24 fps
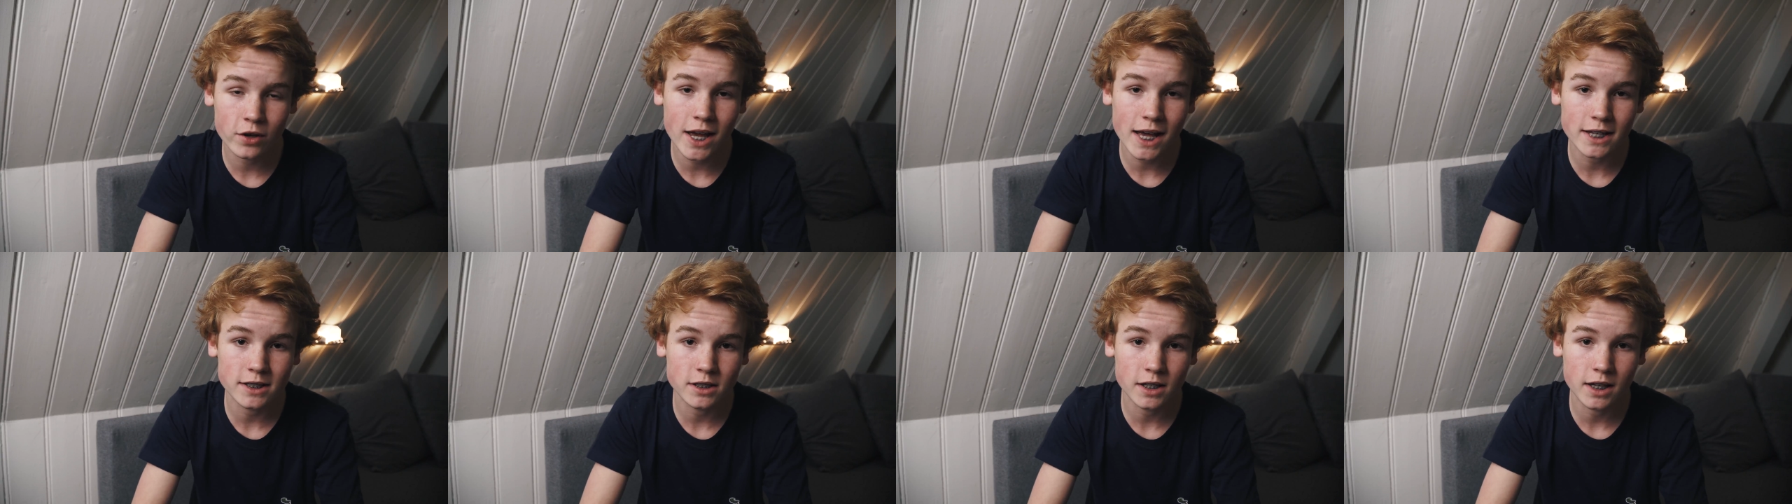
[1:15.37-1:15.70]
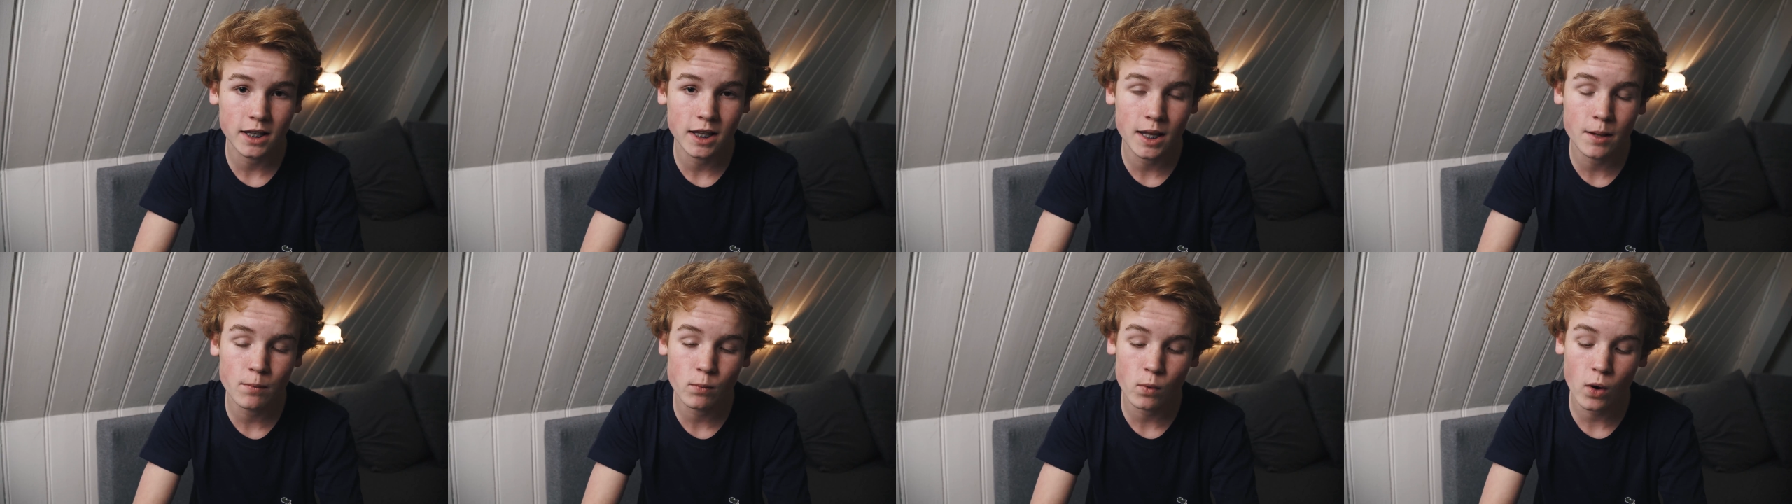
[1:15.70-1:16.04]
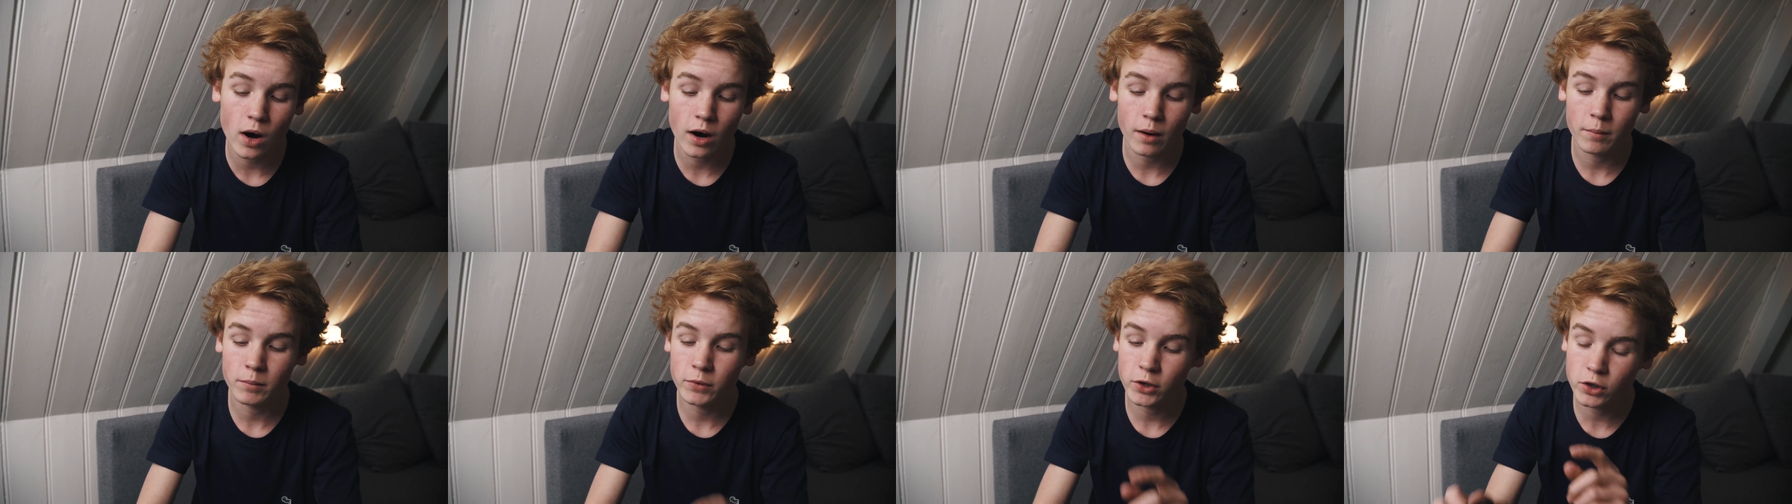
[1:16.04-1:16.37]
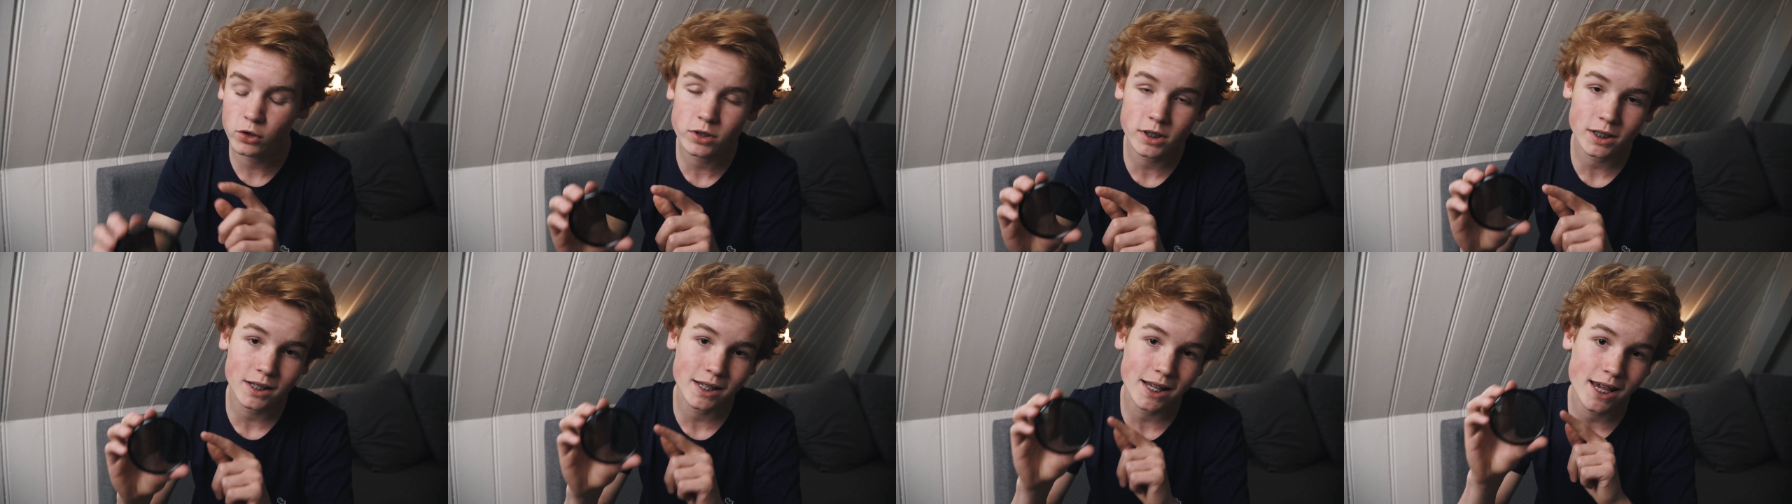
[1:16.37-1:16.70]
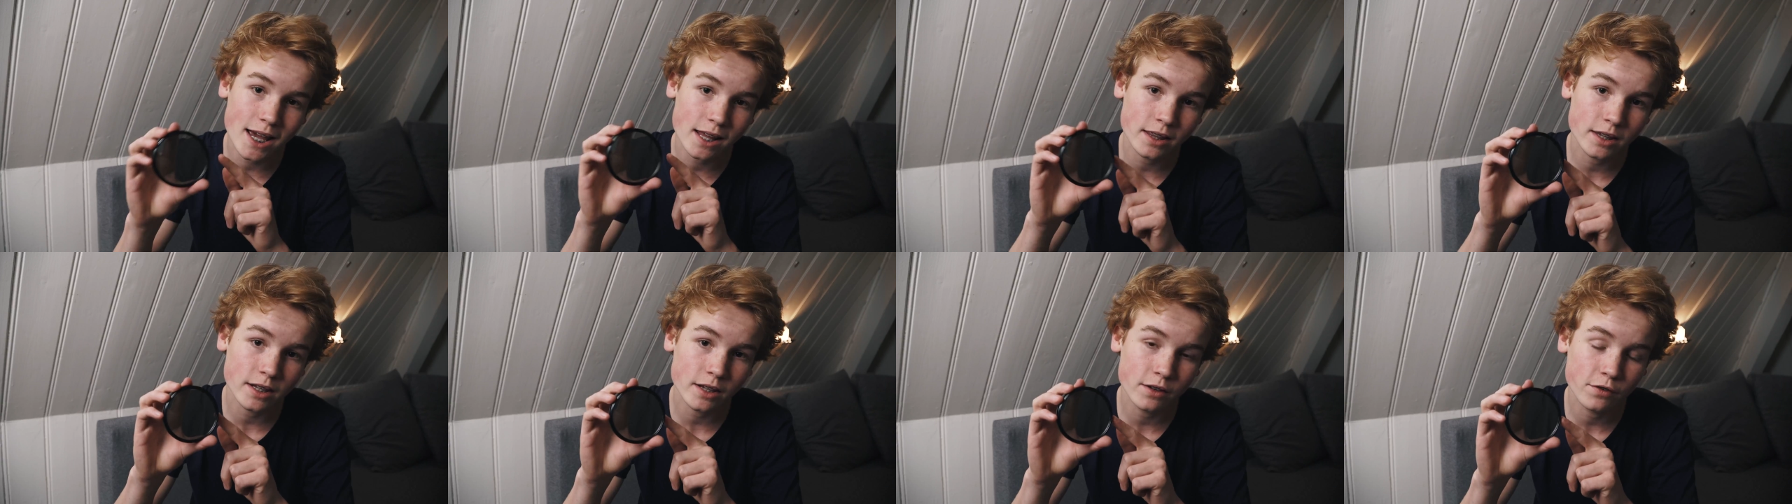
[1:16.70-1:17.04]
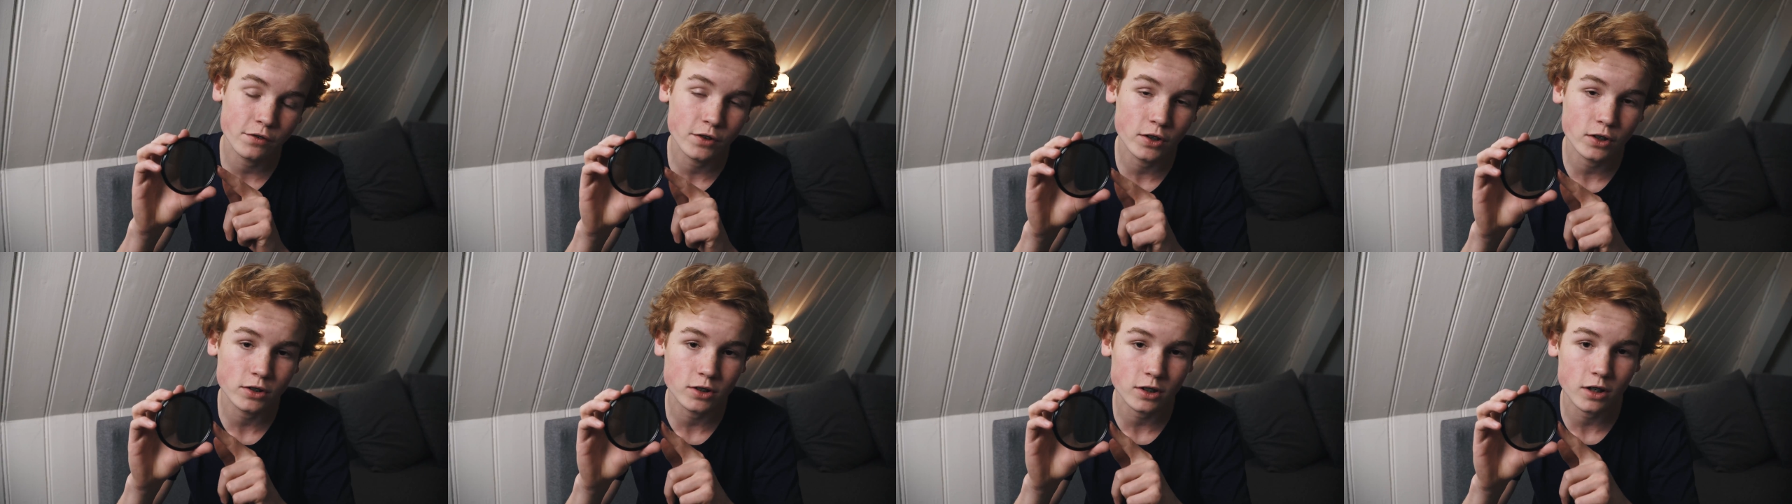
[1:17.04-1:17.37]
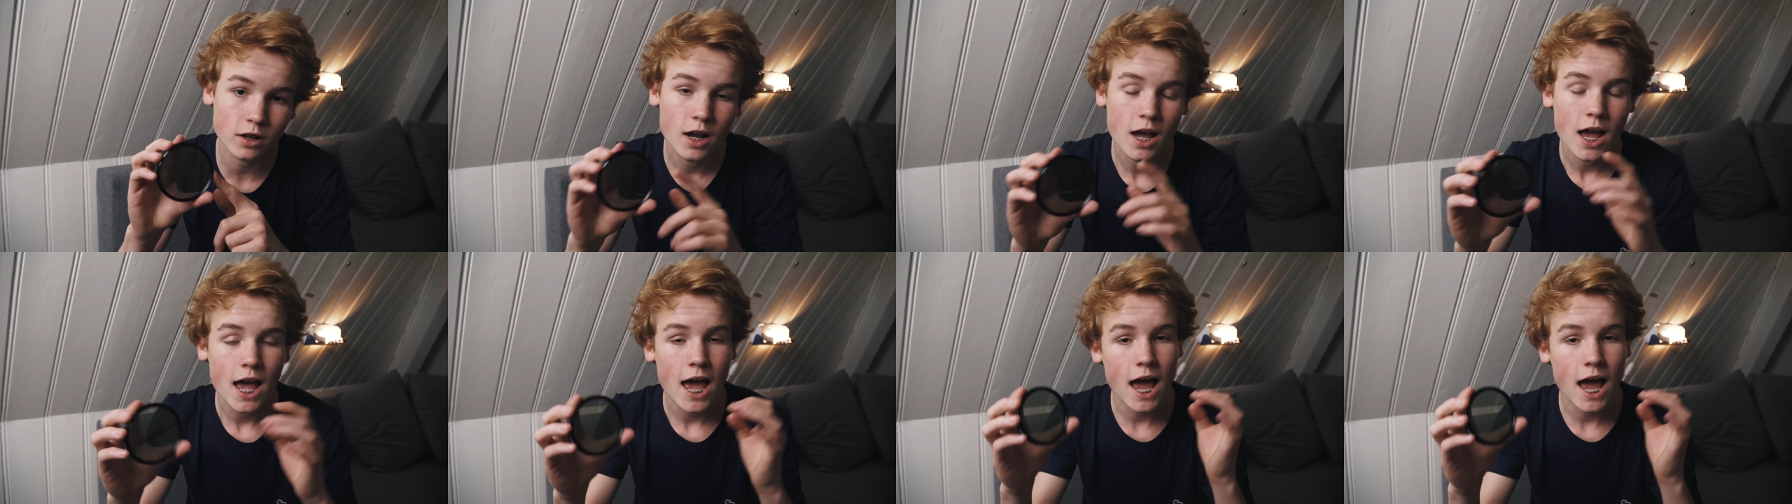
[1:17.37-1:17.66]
guys a clip where I'm using the ND filter